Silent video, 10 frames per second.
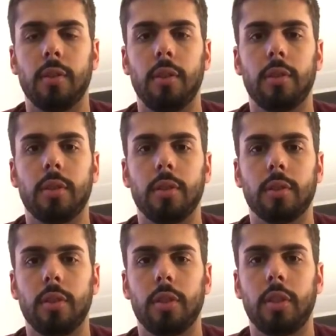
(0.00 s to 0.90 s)
And then the
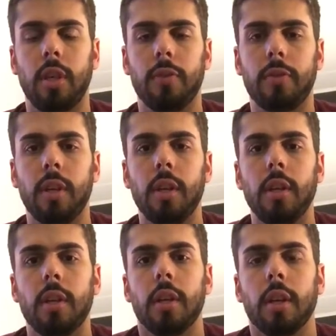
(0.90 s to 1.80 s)
sun's going to shift
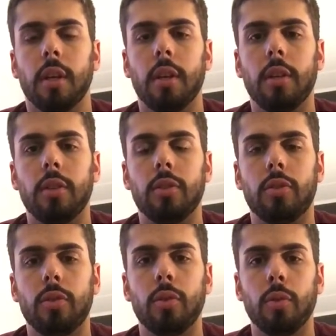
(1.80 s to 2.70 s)

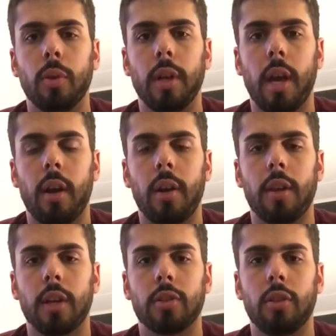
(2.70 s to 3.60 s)
into an area
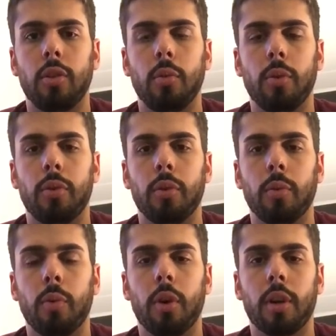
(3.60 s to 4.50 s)
that has to do with
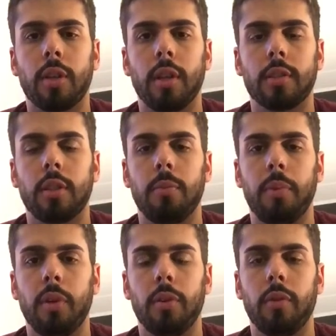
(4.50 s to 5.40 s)
your work, and that's going to
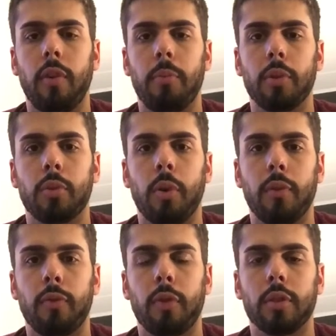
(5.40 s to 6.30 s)
be on November
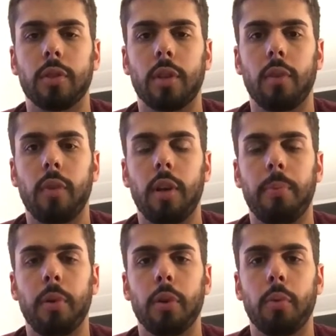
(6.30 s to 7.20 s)
21st. So get ready to
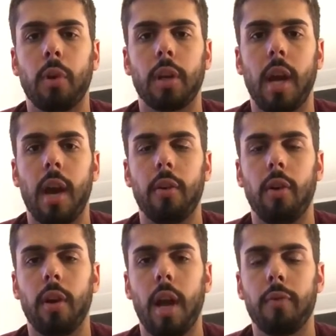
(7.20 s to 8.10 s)
put your work hat
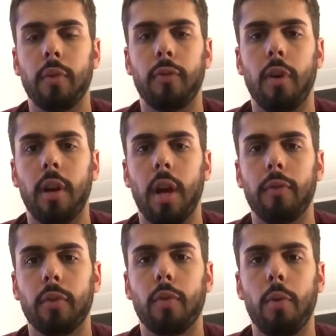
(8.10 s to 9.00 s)
on, have your fun,
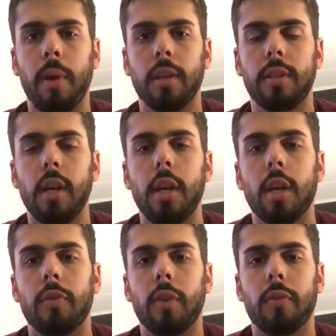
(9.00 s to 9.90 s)
have your romance.
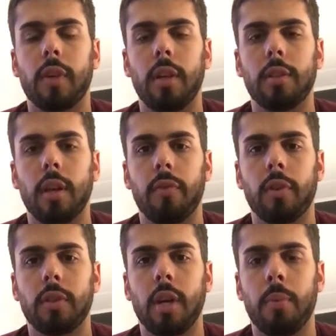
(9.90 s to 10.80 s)
If you have kids, have a
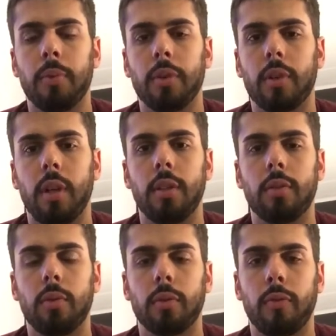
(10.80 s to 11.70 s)
good time with your
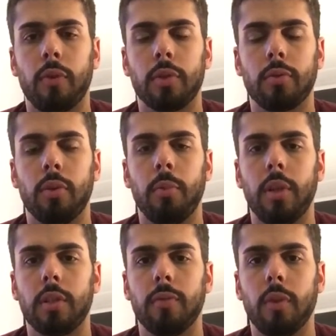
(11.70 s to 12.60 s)
kids throughout the first 3
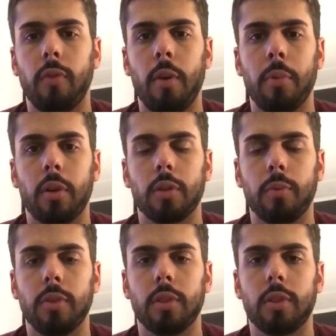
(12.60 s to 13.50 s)
weeks of November, because
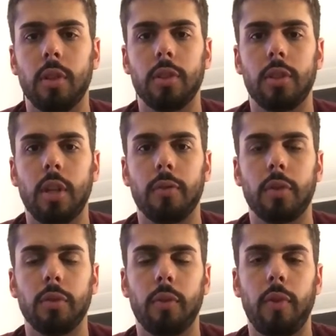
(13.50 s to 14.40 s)
when the sun
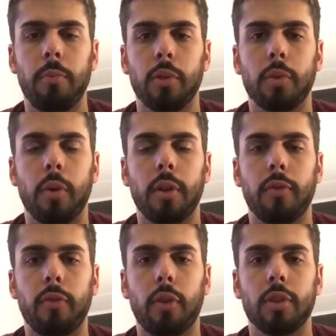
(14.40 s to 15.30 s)
shifts on November
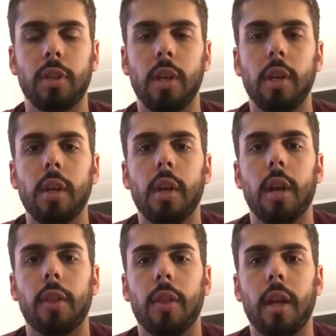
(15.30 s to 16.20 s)
21st,
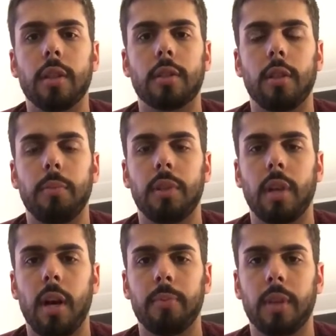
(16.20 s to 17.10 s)
then it's going to be
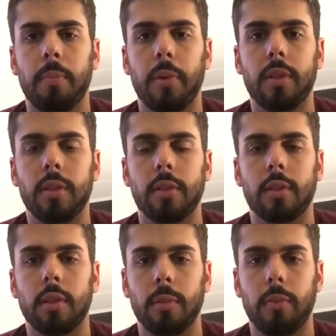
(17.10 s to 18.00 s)
time to get busy. It's
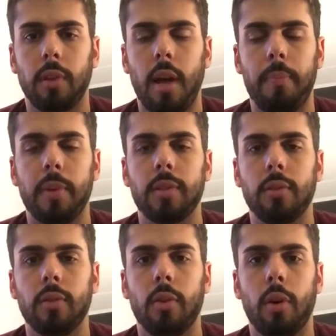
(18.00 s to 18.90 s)
going to get a lot
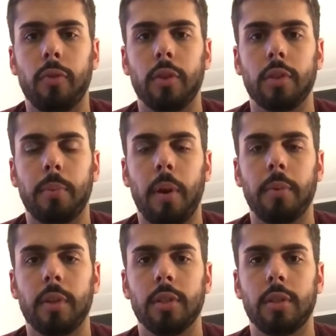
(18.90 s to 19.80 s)
busier in the office. You're
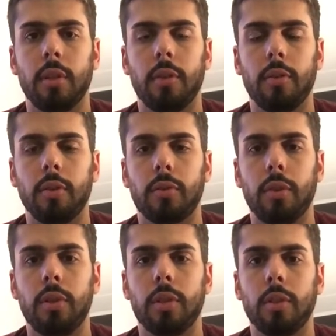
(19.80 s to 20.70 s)
probably going to see an
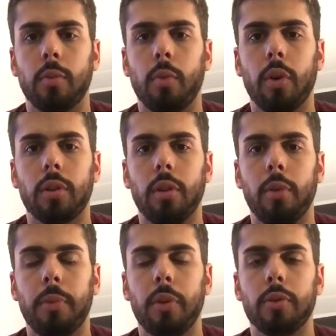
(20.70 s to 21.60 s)
increase in your
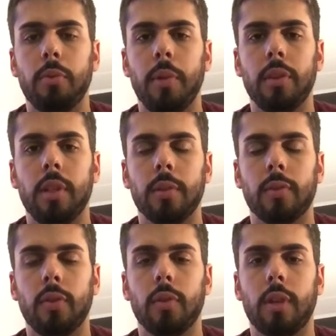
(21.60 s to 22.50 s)
workload, but those are the main themes
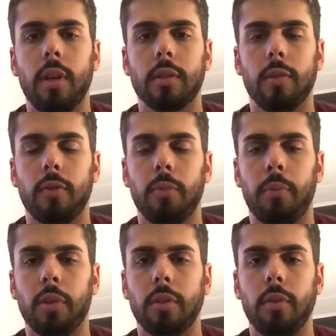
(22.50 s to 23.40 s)
for you, Cancer, for the
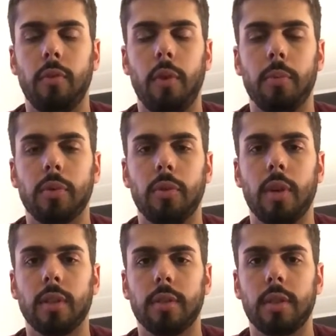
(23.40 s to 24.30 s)
month of November
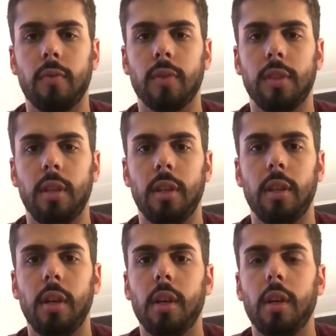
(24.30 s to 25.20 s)
2017.